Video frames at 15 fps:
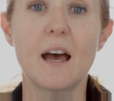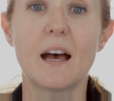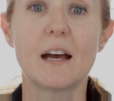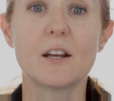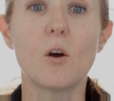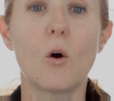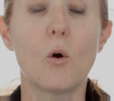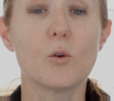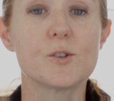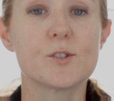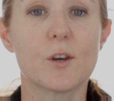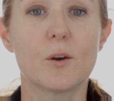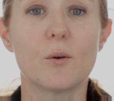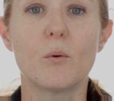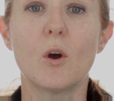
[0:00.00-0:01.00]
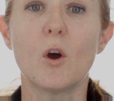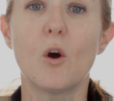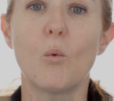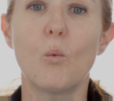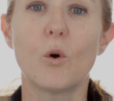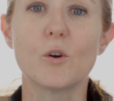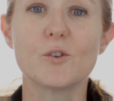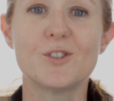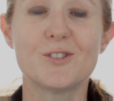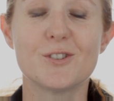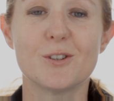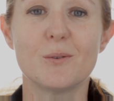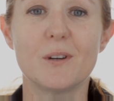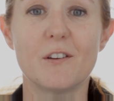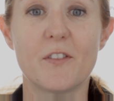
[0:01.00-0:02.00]
and also what to
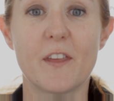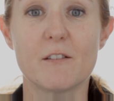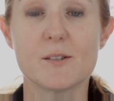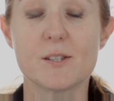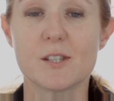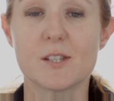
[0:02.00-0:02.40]
do if there is a